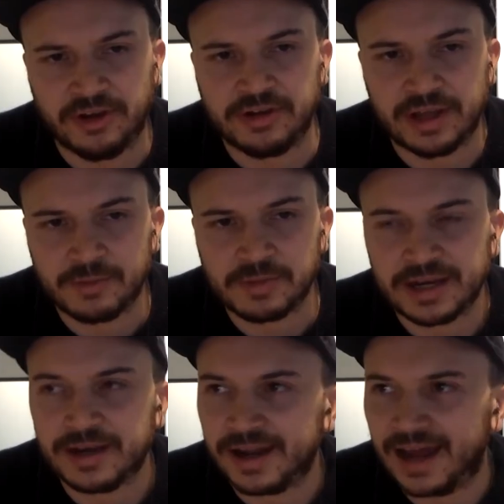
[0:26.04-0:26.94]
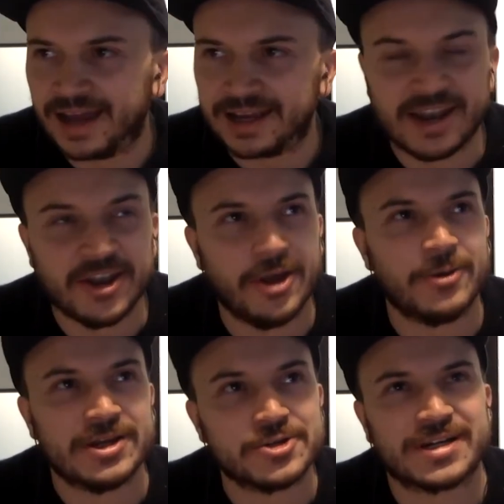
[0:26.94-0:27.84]
Very. I mean, I get
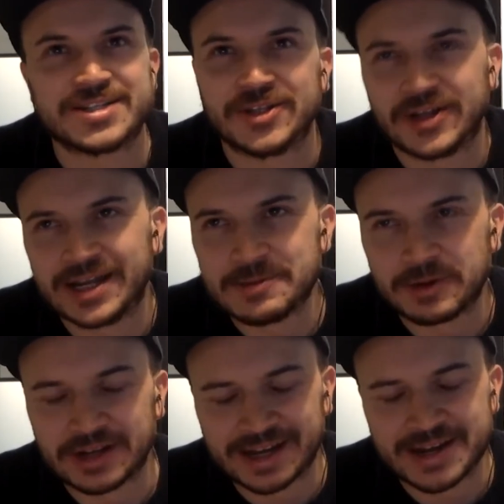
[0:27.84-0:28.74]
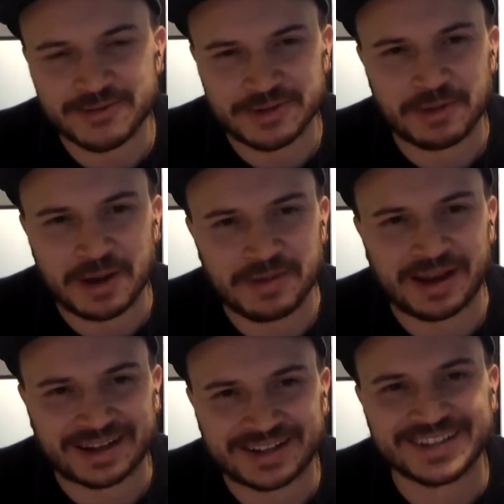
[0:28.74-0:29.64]
no interest on any money I have in my
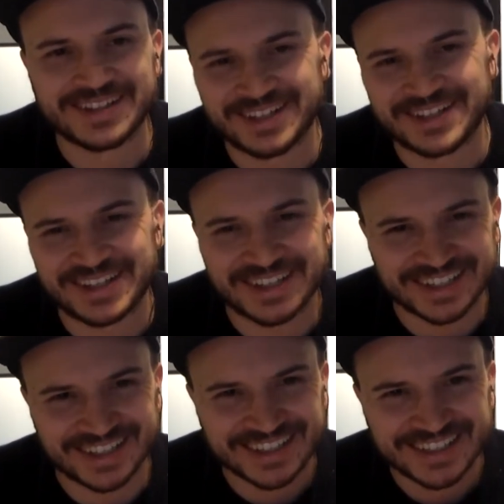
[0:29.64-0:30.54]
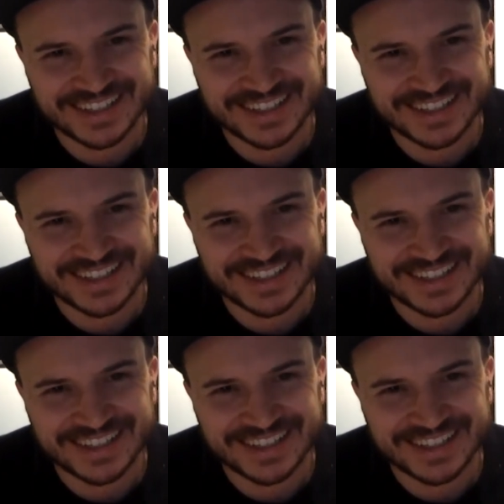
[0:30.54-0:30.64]
bank. yeah.